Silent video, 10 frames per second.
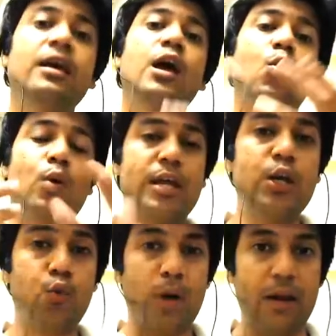within
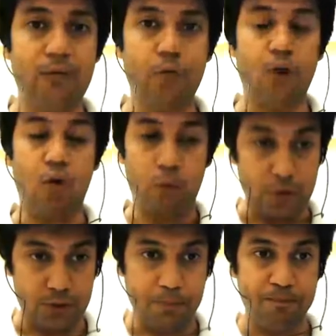24
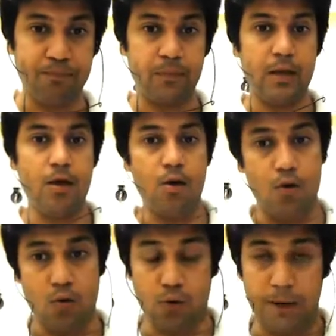hours.
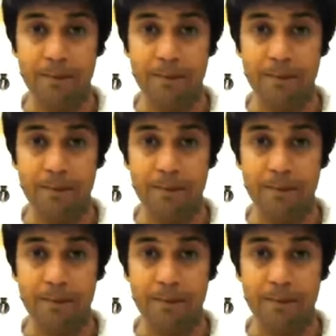Okay,